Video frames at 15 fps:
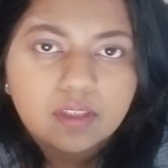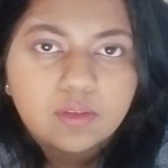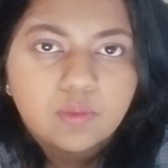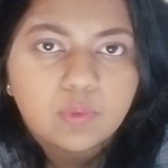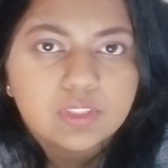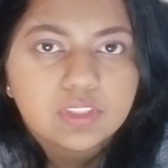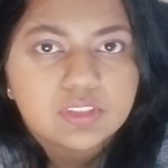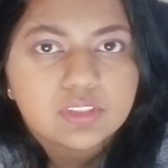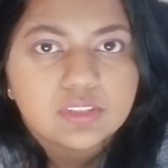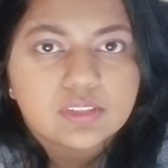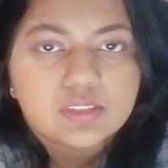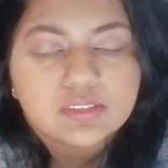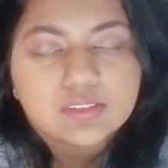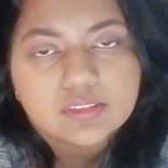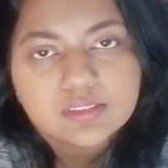
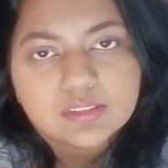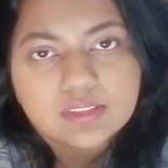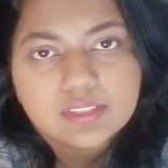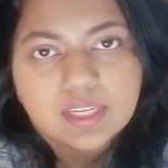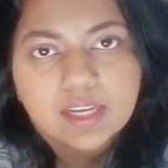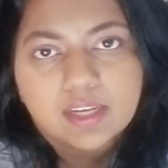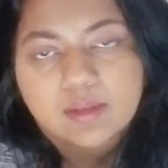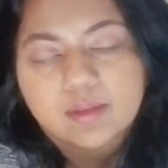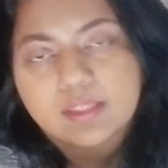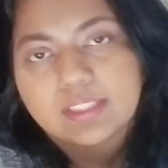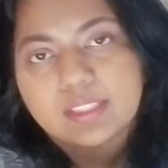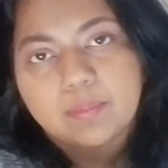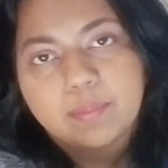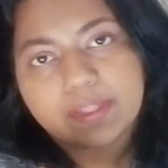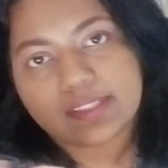which, yeah, it
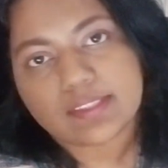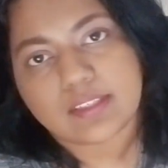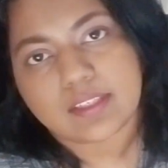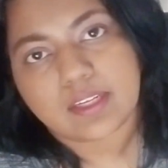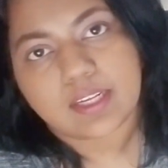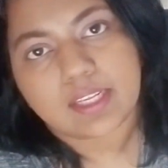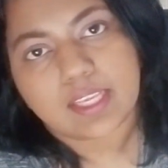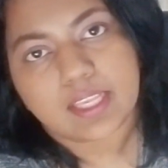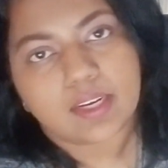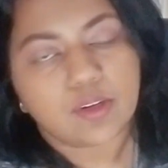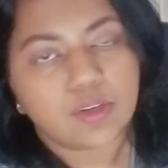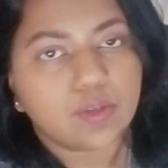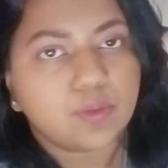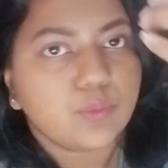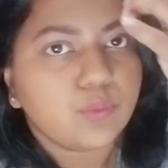depends on, again,
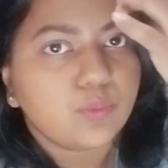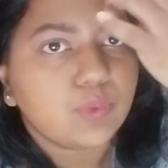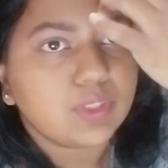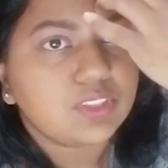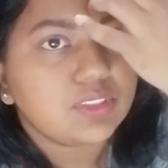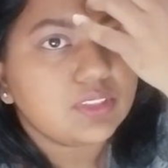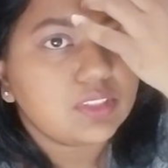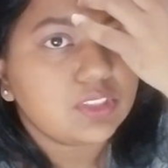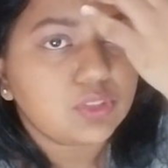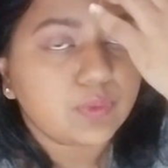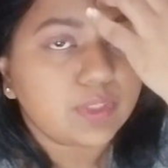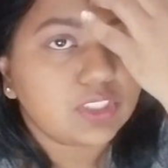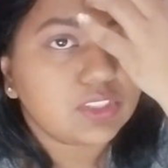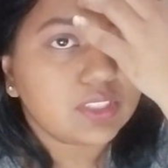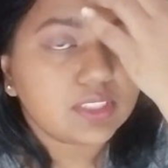on what your
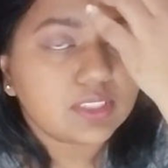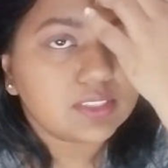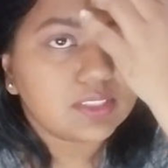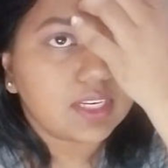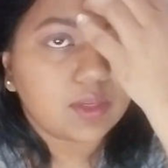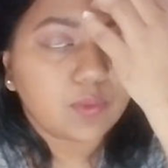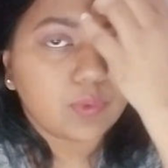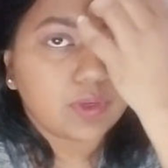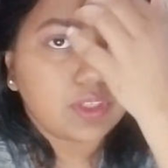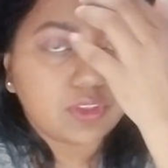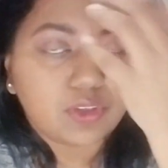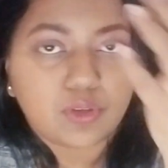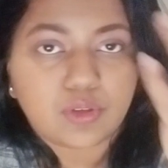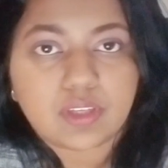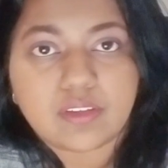situation is, like what are you
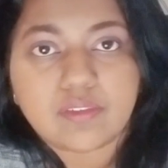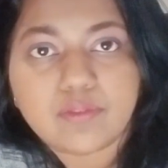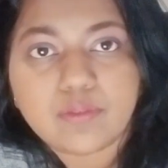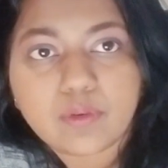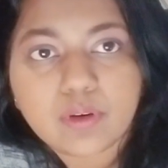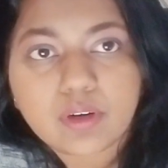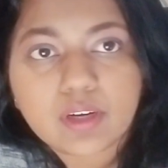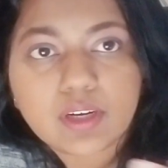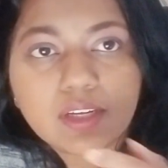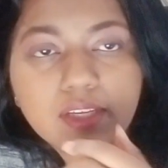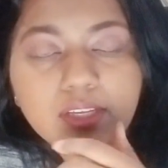looking for.